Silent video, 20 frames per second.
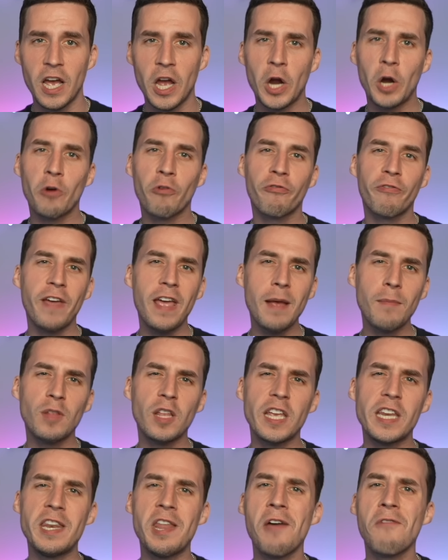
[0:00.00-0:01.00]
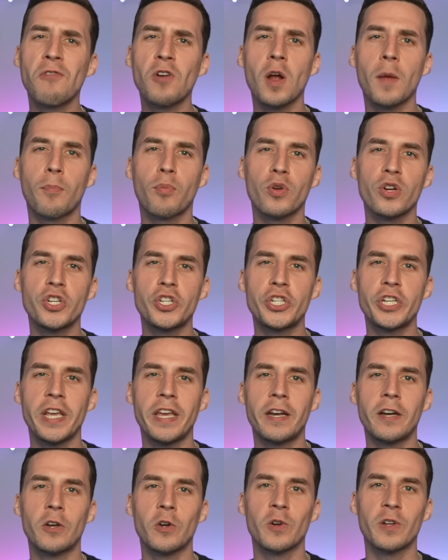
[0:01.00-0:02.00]
her family never
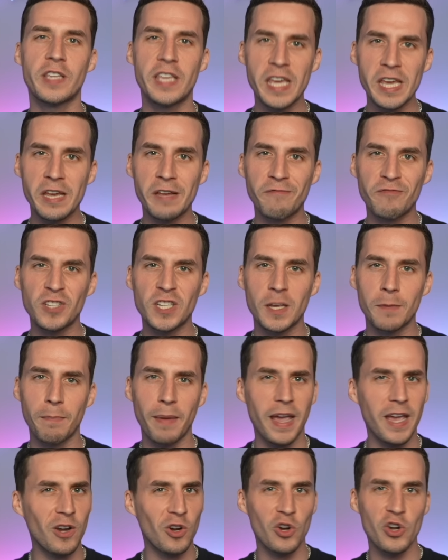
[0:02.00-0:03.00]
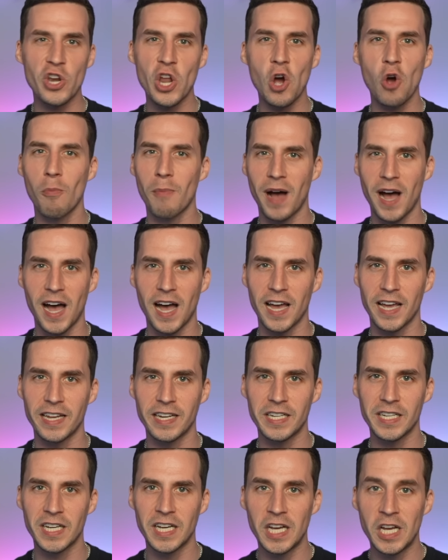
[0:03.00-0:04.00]
appreciated her gifts and paid her no
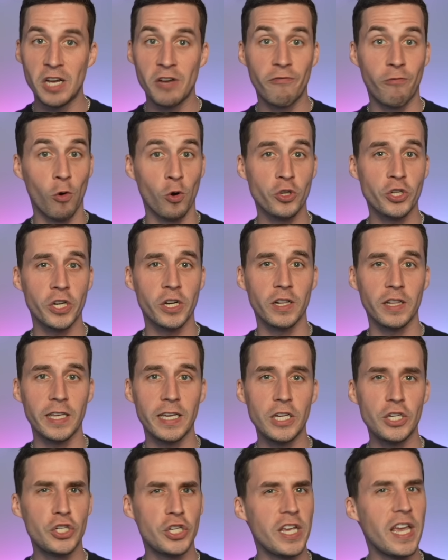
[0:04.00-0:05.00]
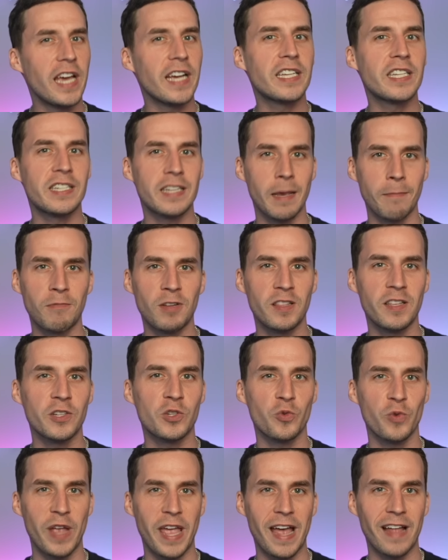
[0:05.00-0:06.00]
mind. Fortunately, she accepted
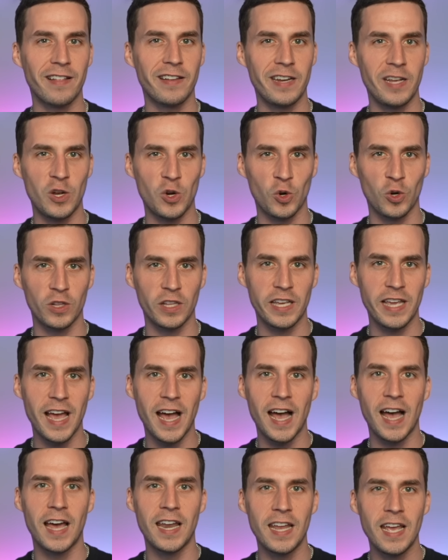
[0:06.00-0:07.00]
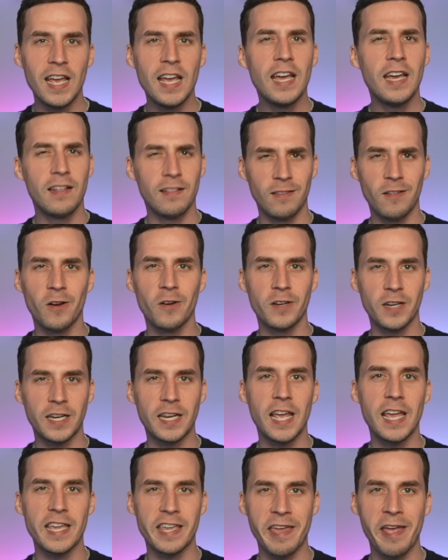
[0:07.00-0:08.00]
this reality early on and learned to
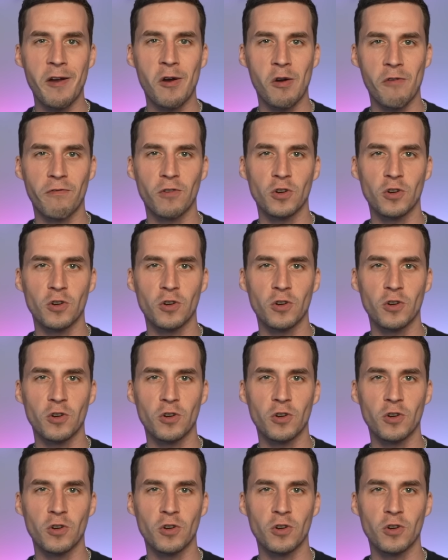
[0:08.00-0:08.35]
take care of